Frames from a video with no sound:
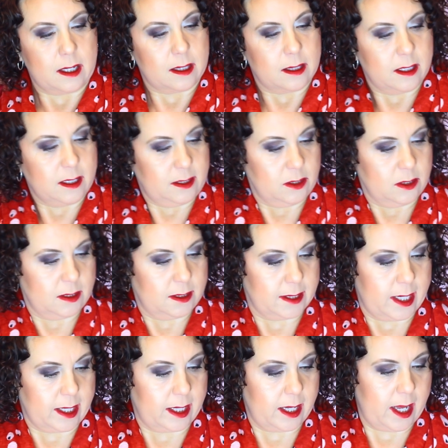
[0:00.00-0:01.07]
and this looks
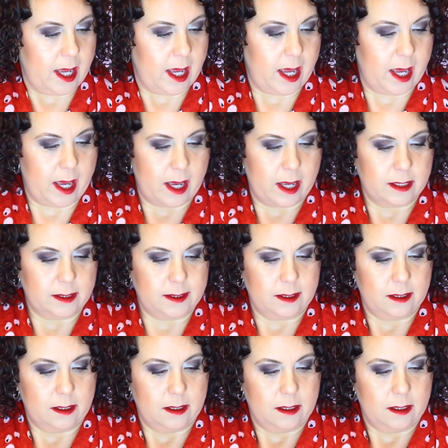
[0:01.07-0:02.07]
like it has